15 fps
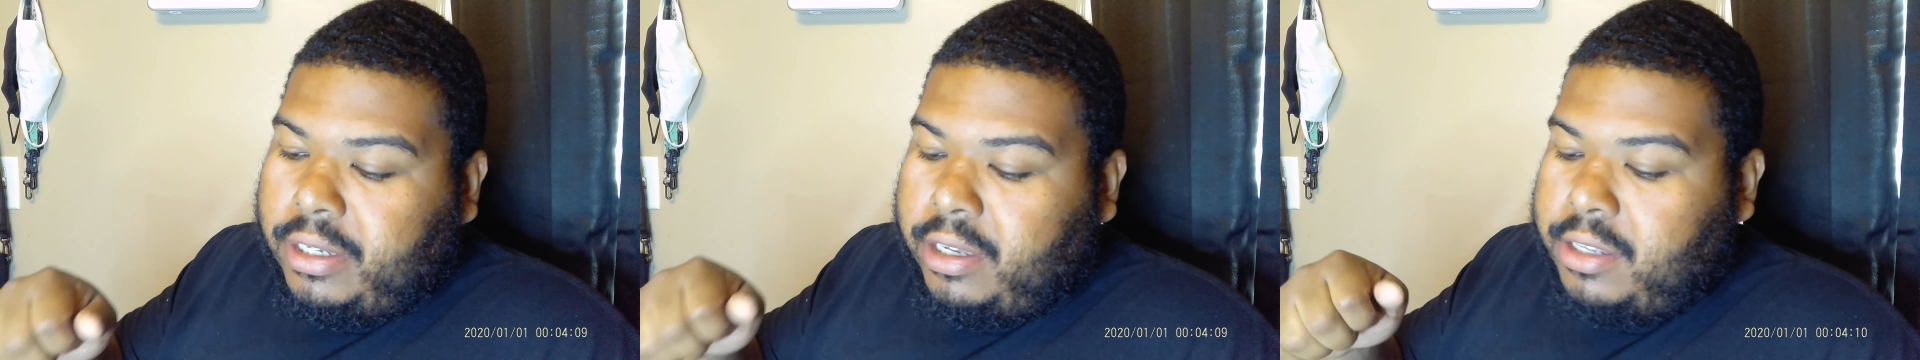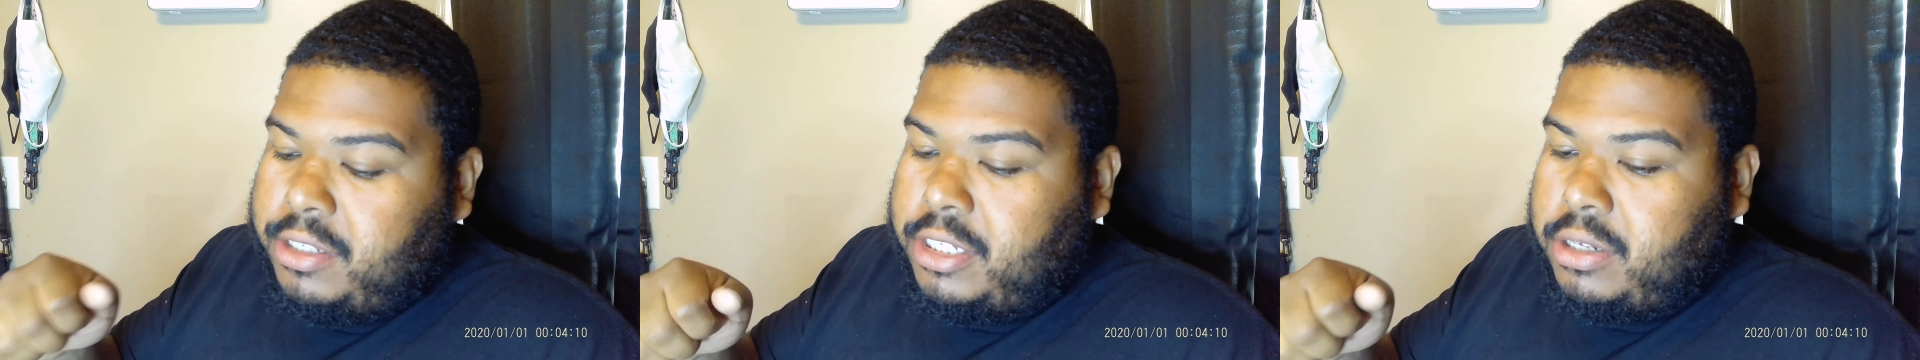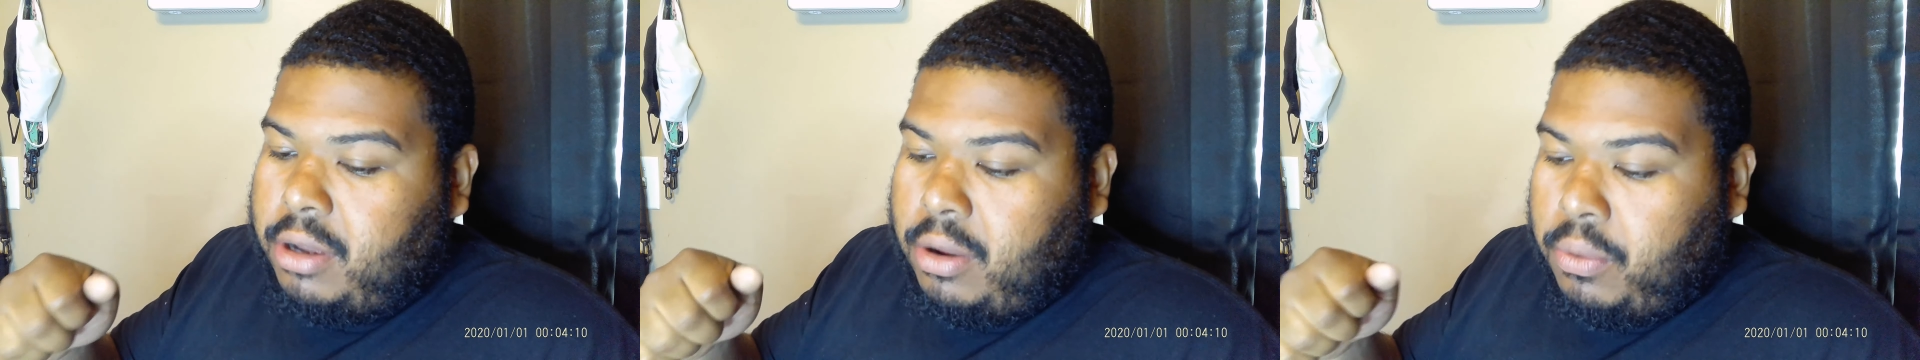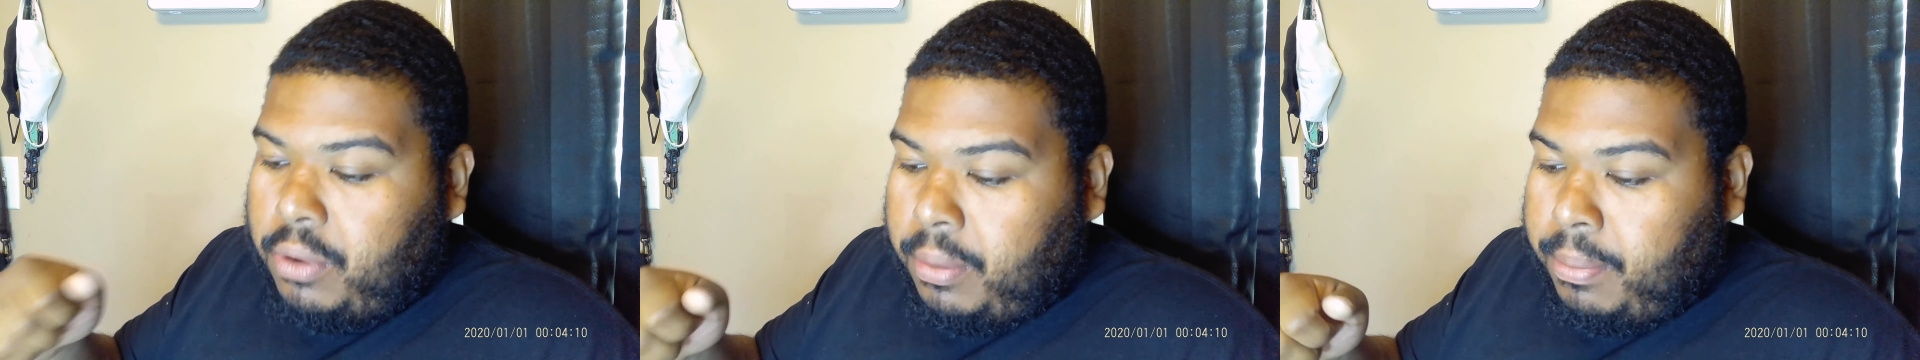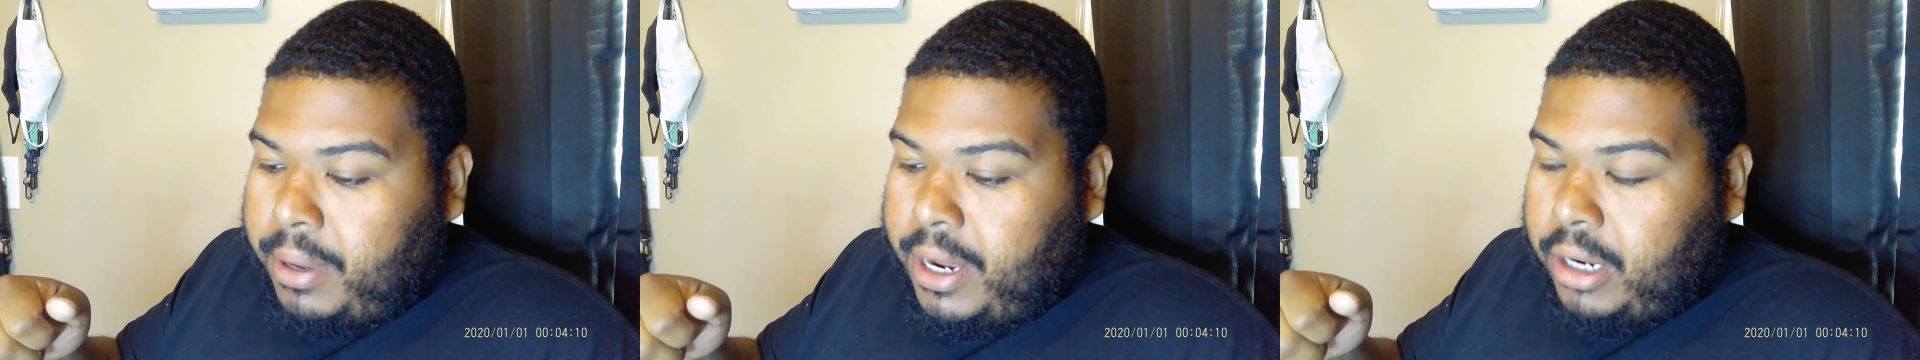And so I
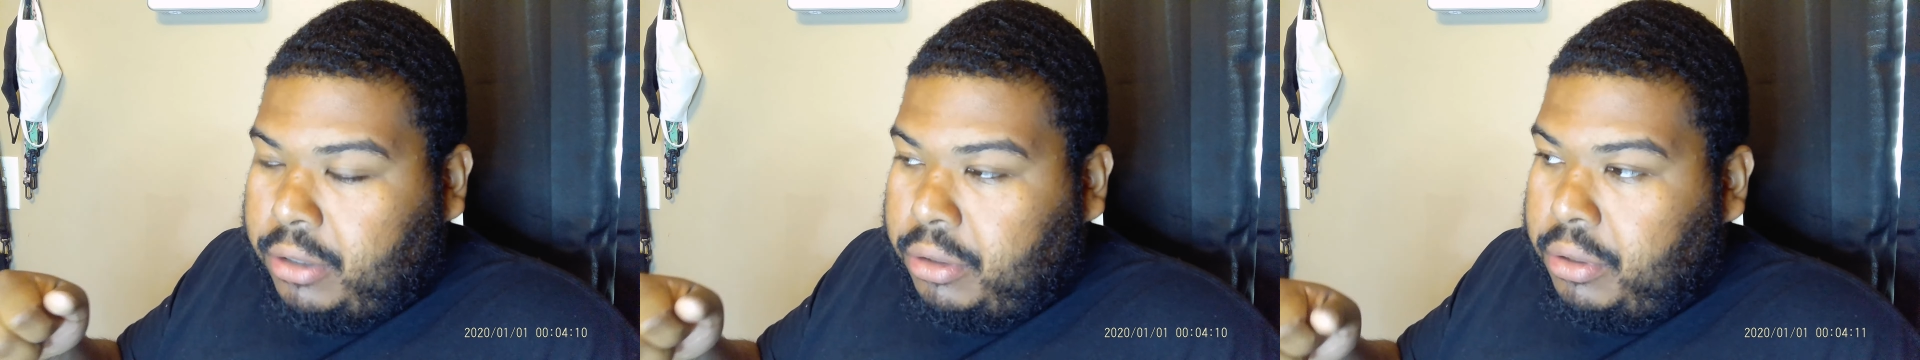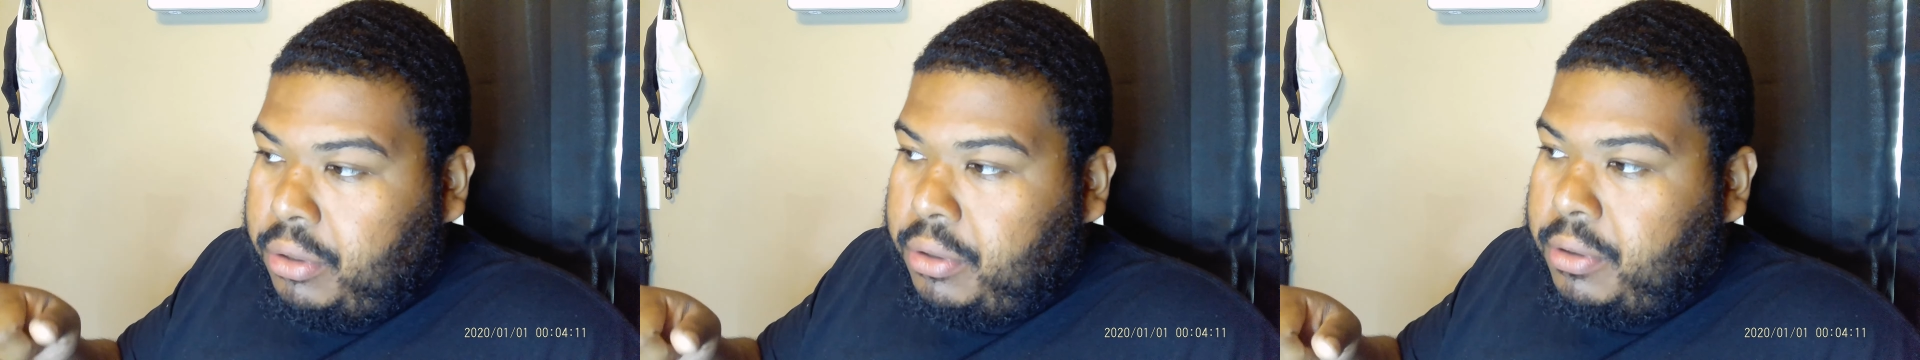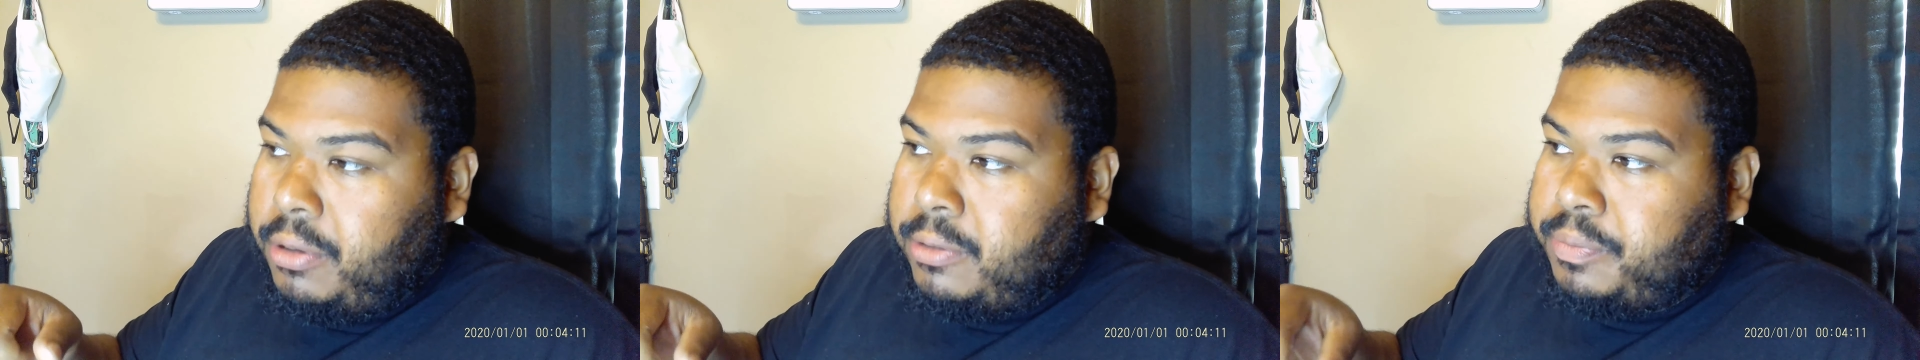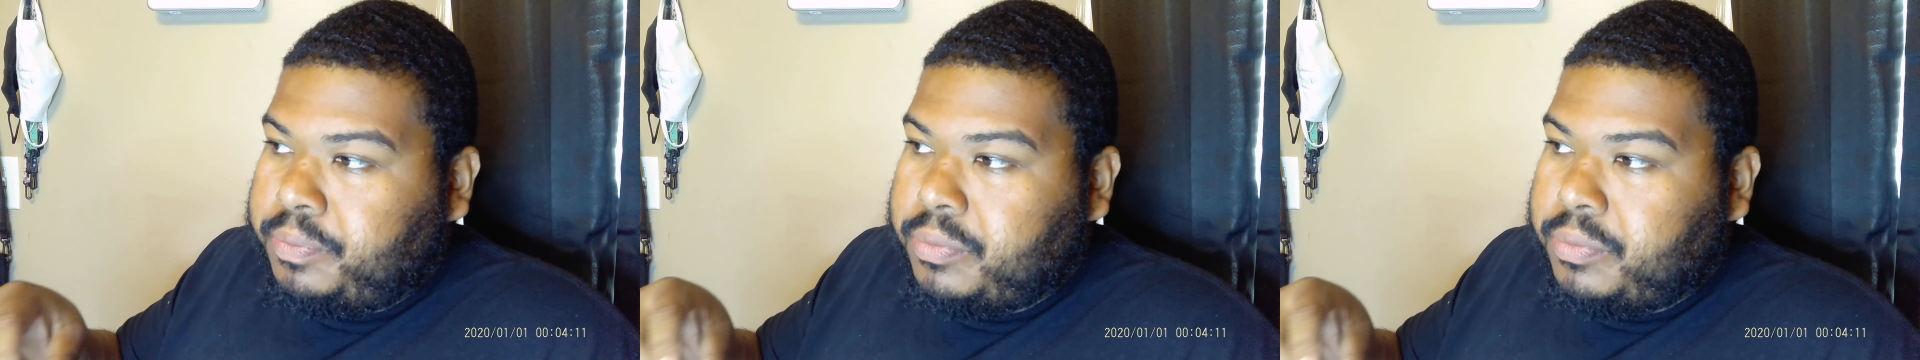went back through